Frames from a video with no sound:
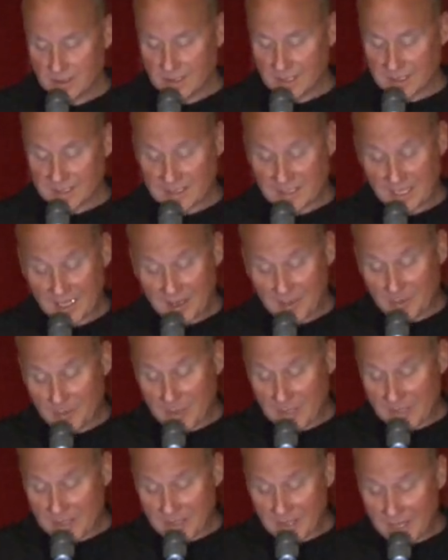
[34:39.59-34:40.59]
a
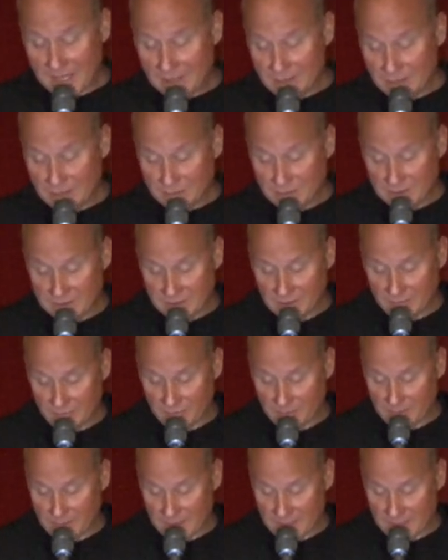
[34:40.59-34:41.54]
celebrate a God who's risen from the